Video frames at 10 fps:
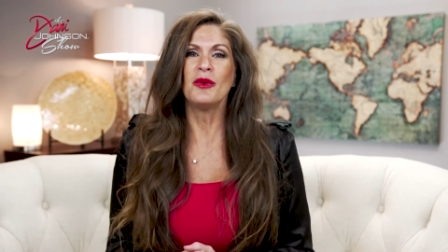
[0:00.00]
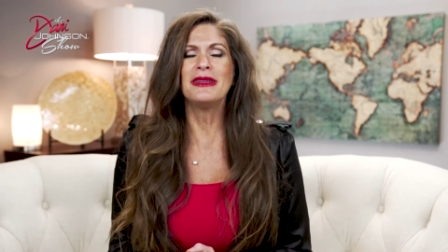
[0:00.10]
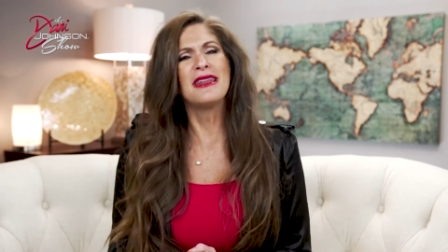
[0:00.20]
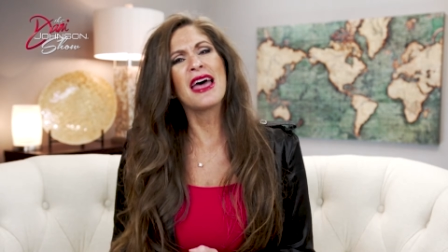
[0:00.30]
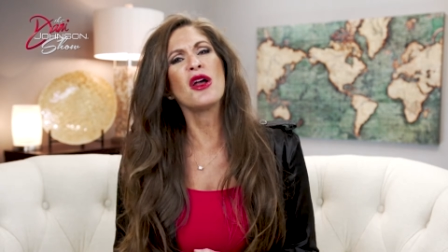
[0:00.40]

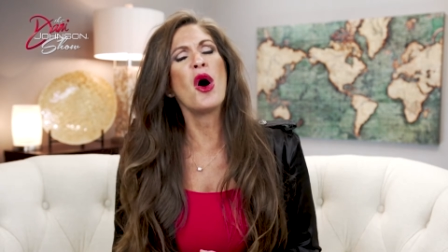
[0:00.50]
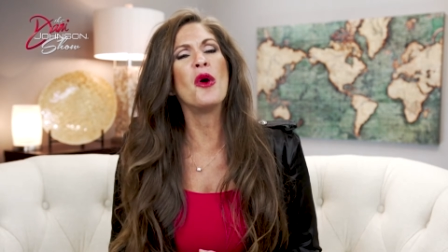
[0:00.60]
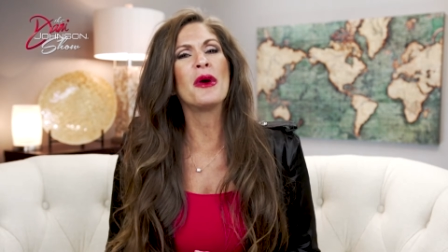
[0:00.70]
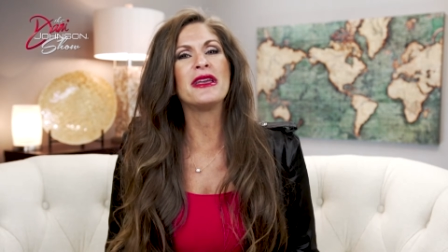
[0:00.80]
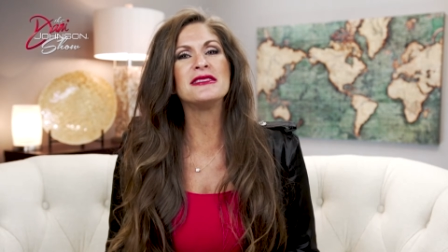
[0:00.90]
Well, not
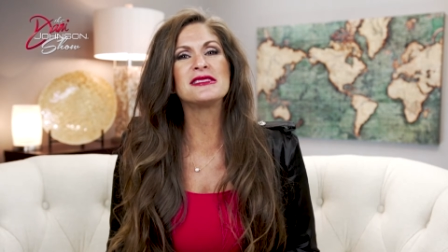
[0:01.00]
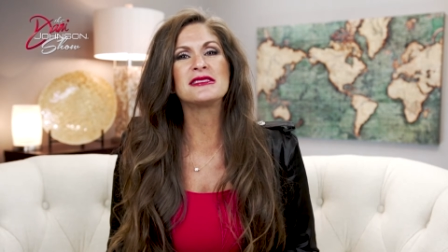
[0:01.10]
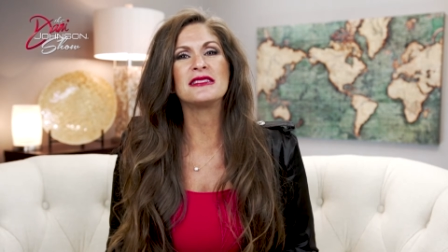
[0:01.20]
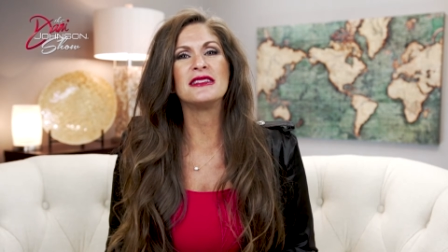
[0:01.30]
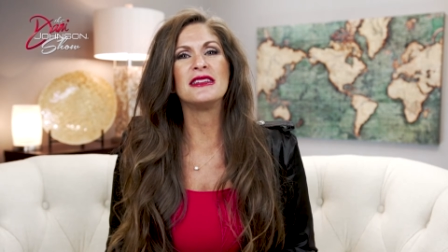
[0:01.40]

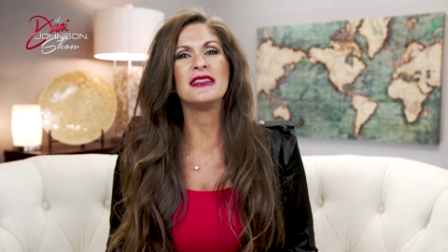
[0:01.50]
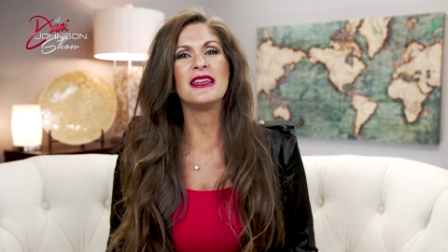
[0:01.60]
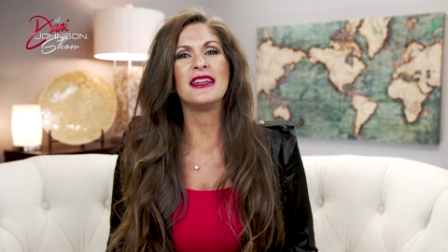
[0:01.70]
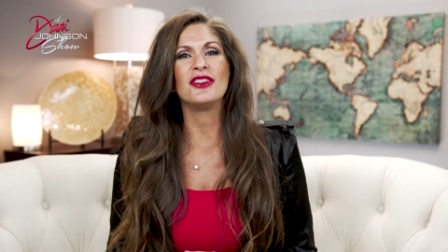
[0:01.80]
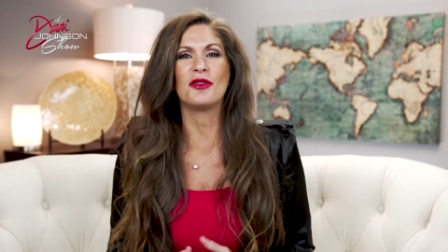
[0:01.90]
always.
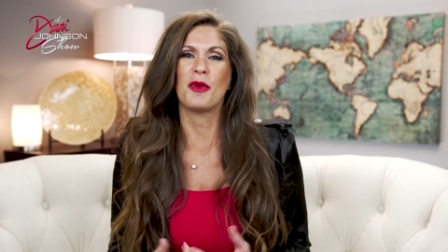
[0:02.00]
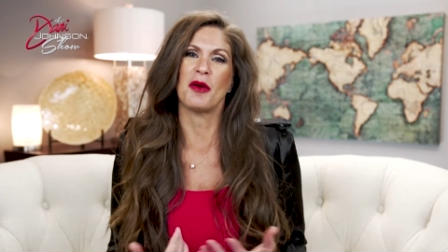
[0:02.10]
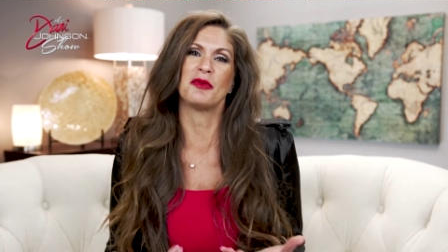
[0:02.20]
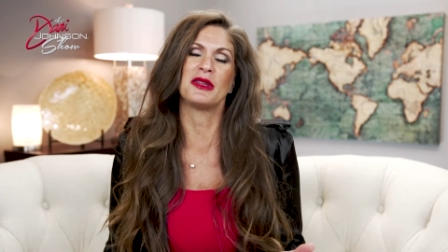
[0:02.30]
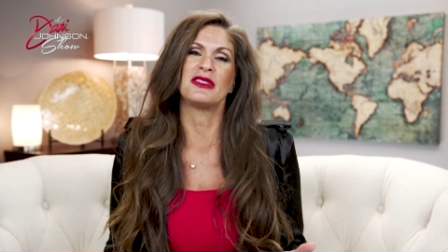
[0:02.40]
And you're
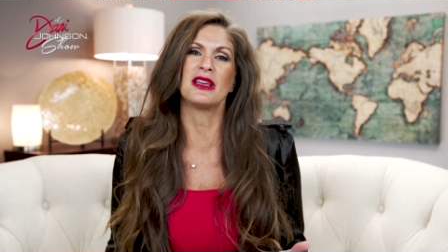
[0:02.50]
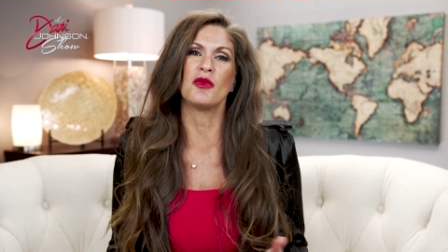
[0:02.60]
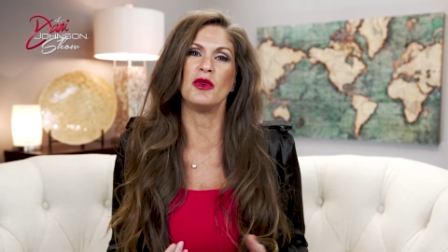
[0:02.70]
probably thinking,